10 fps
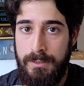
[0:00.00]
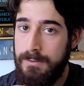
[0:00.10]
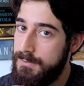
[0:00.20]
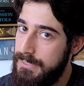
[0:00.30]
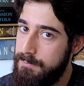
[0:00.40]

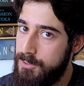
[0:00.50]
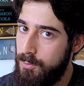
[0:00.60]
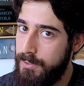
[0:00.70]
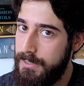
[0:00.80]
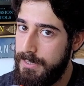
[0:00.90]
Same
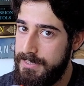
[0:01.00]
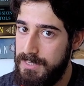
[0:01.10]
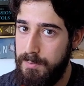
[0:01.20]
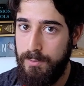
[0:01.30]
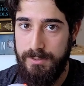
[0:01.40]
story as the
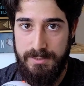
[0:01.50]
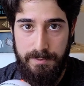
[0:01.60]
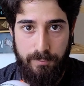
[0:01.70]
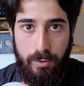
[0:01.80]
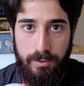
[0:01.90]
abilities
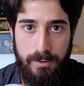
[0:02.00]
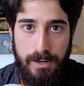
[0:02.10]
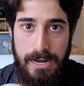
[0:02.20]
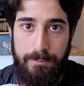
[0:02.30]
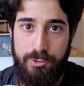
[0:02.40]
before,
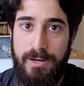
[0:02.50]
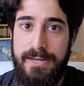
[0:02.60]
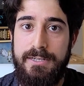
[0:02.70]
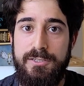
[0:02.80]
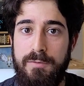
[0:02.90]
I'm
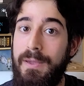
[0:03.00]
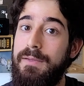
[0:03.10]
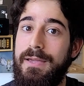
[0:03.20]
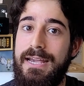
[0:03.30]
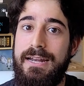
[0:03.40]
trying to make
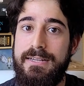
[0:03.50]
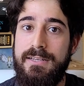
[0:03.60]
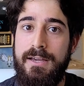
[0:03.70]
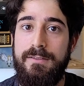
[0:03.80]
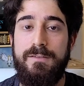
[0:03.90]
mechanics
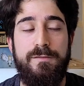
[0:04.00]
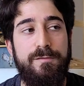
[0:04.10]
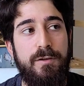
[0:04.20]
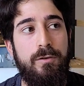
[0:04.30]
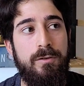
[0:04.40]
that
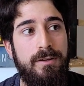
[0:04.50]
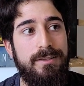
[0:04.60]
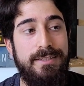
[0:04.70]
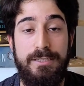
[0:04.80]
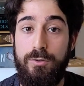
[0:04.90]
fulfill
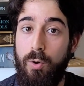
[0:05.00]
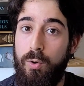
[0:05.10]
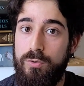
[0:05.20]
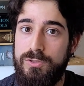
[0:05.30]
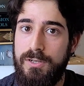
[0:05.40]
the
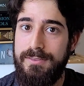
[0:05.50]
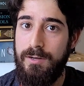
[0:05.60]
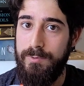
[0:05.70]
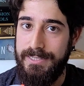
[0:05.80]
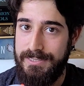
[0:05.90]
goals that
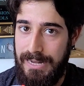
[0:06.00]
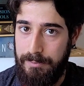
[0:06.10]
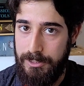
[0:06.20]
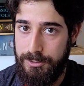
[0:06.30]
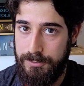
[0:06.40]
we
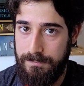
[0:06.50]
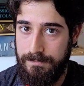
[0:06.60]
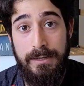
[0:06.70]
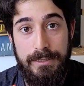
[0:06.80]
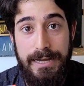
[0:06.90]
established.
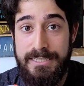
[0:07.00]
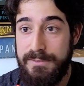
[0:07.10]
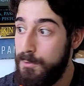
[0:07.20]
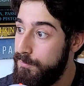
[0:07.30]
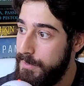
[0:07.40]
Last
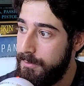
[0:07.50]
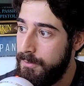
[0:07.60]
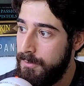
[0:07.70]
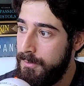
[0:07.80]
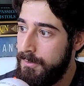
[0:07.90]
move here,
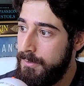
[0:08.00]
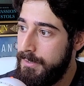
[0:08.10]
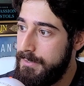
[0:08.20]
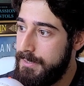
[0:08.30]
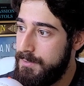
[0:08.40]

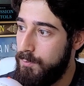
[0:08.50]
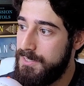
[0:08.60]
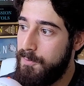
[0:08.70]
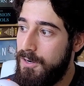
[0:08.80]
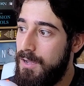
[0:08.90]
it says once
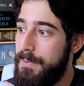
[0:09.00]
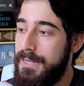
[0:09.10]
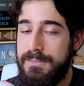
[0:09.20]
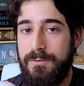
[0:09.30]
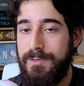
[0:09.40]
per
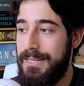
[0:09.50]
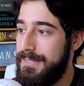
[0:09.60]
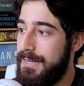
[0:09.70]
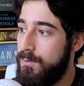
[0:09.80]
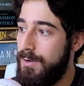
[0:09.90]
combat, when the
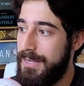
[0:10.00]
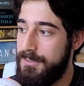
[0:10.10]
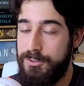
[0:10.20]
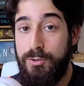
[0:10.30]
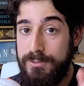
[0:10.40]
tentacle has
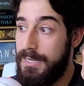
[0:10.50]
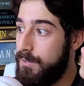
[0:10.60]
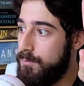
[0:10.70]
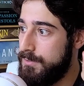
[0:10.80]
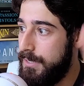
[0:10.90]
2
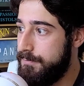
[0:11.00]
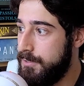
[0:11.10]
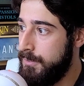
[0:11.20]
tentacles left,